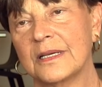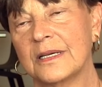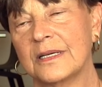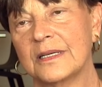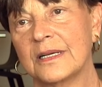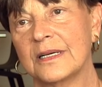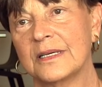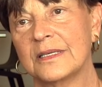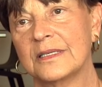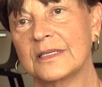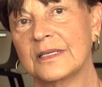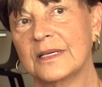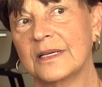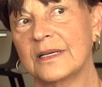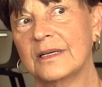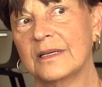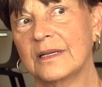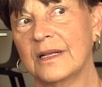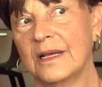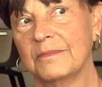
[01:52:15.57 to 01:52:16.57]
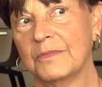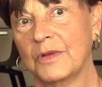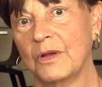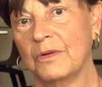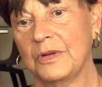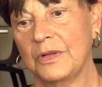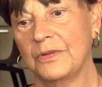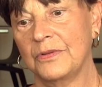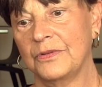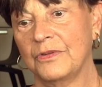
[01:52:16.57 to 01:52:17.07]
and I said, I'm
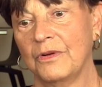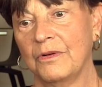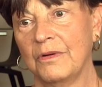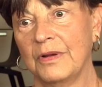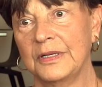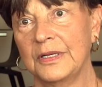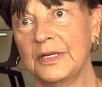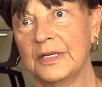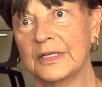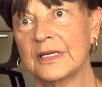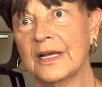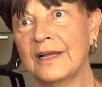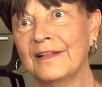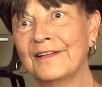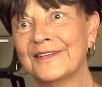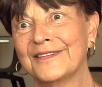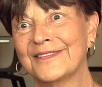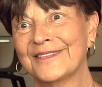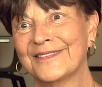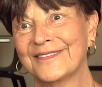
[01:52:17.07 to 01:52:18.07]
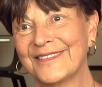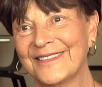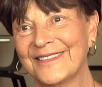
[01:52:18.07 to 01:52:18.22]
going to the Torah, I need a tallis.